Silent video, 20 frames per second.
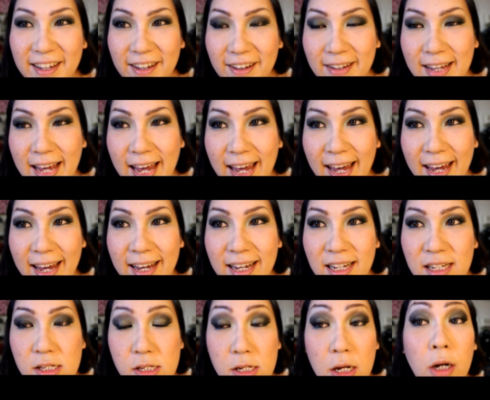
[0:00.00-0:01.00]

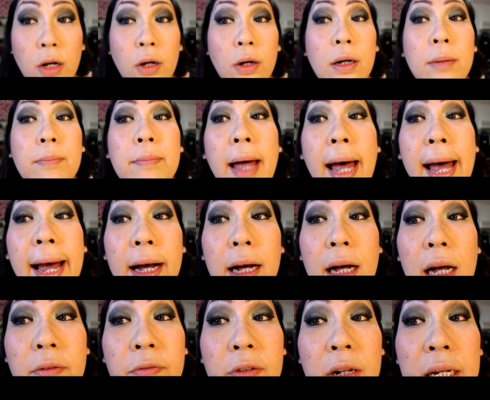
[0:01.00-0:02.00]
Okay, so I'm back.
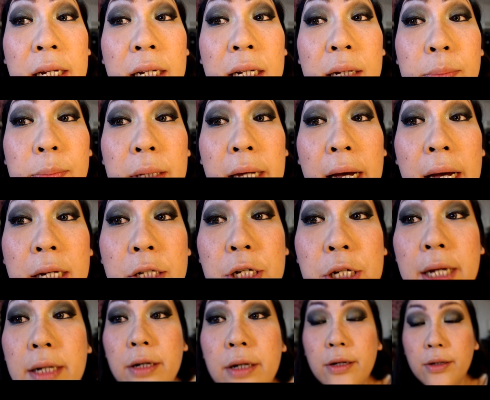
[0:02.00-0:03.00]
I've cleaned up the
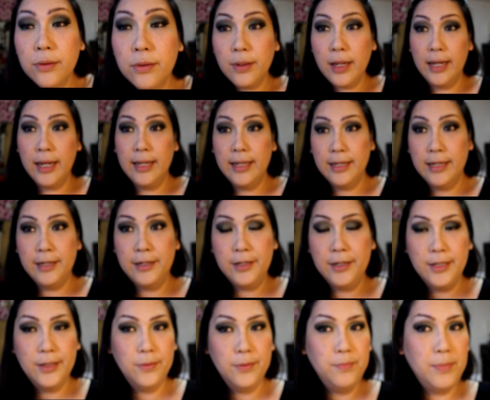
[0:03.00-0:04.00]
eyeshadow, and
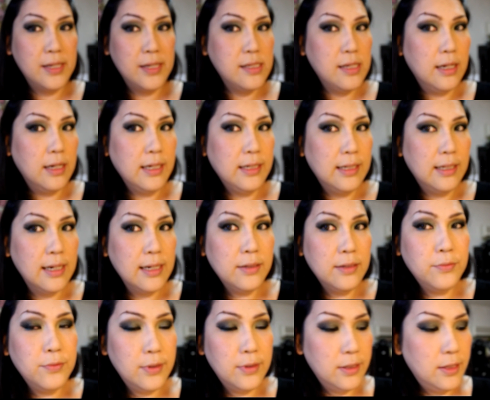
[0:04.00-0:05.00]
I'm basically
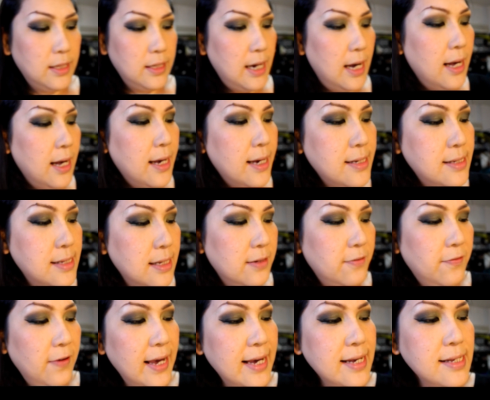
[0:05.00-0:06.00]
done with the eyes and the
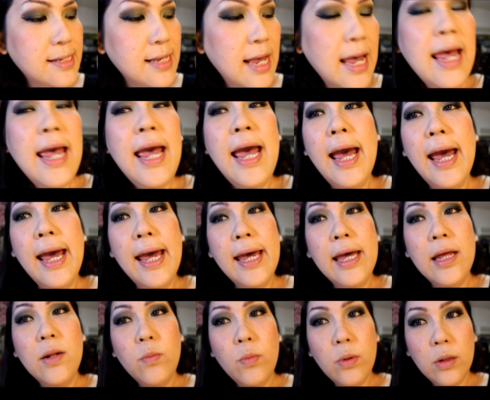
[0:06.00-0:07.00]
face,
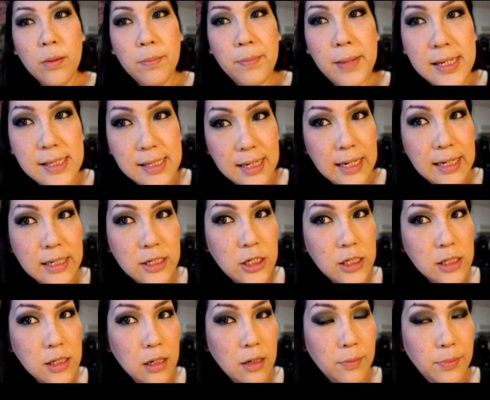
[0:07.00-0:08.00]
and we're basically
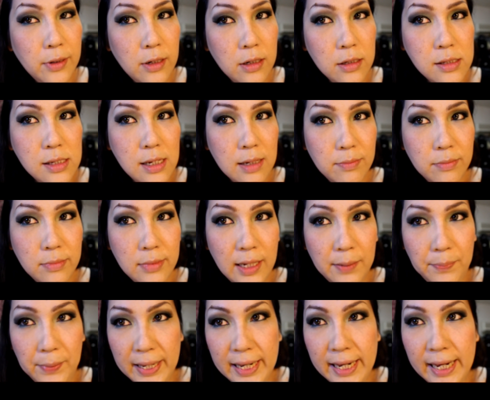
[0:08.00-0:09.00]
just gonna put on some
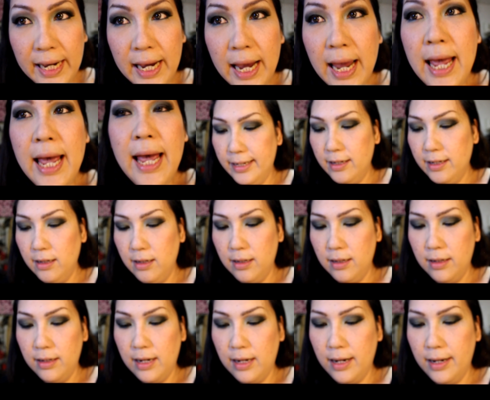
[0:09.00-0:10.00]
lippy. We
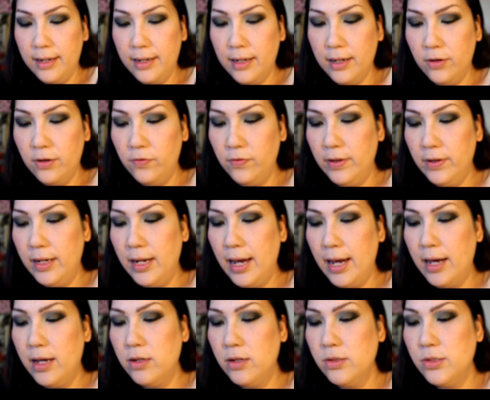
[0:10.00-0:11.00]
got Ida
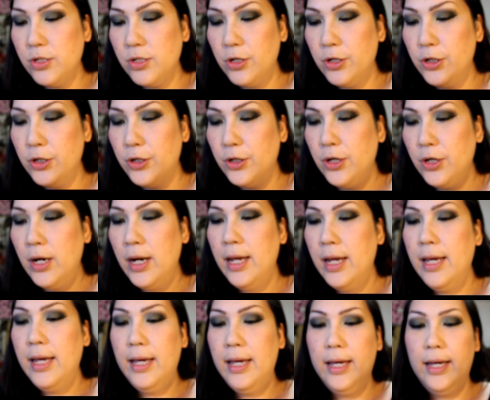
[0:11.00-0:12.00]
Offenhauser
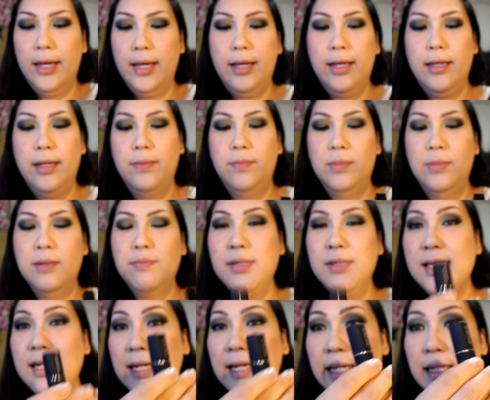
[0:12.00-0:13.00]

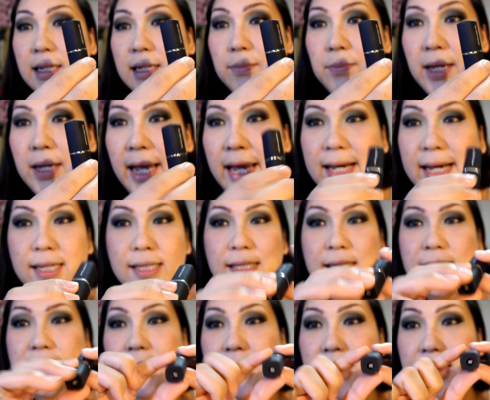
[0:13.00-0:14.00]
lipstick in number
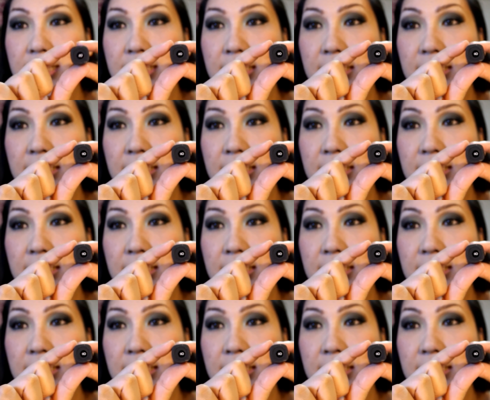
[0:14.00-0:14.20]
8.